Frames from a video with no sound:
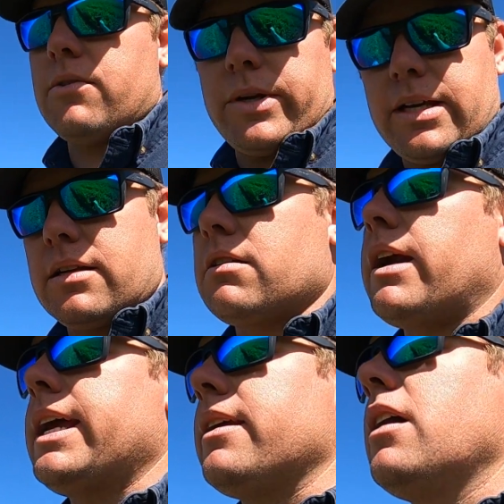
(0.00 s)
and we can
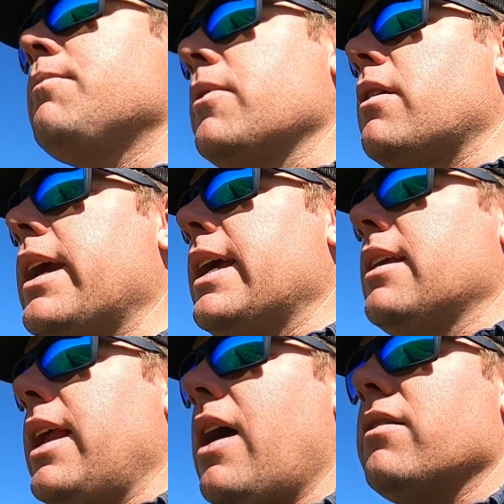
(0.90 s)
crank it up or crank
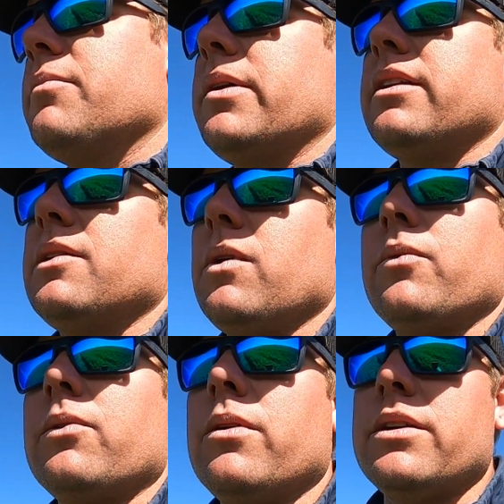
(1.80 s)
it down depending what
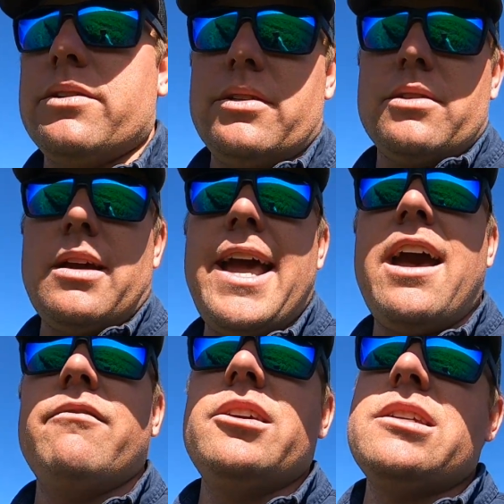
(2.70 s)
we want to do. So I
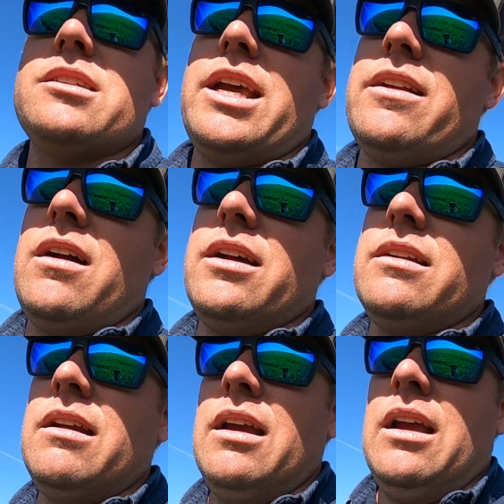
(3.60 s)
have these set on,